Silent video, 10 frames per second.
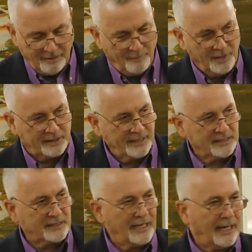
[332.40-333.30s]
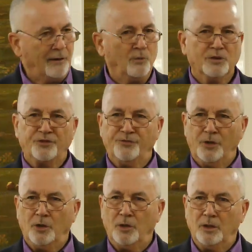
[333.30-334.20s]
But this guy was
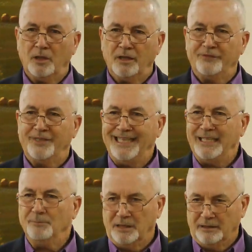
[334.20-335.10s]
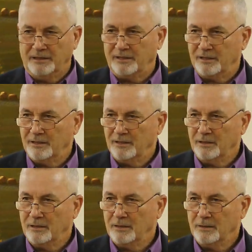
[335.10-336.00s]
full of demons.
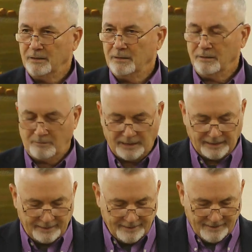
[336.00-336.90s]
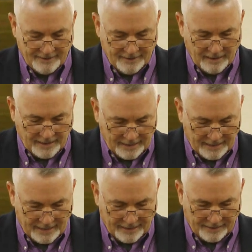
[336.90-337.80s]
Okay?
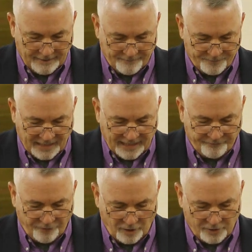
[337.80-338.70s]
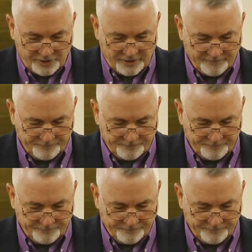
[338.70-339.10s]
In verse